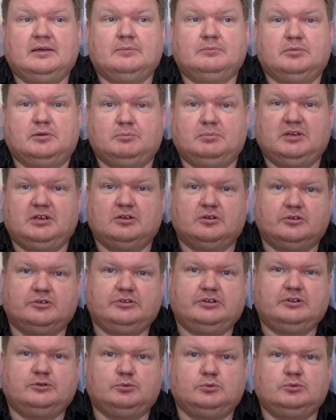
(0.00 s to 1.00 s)
But
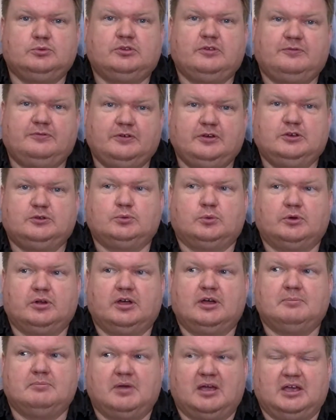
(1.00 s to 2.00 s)
because this was the first one
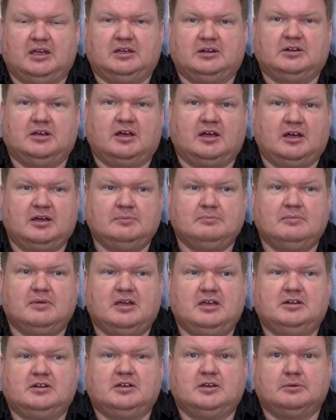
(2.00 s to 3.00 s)
I
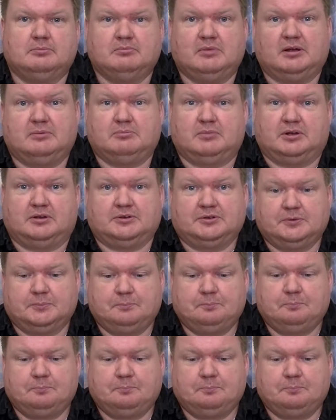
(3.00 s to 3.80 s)
made a commitment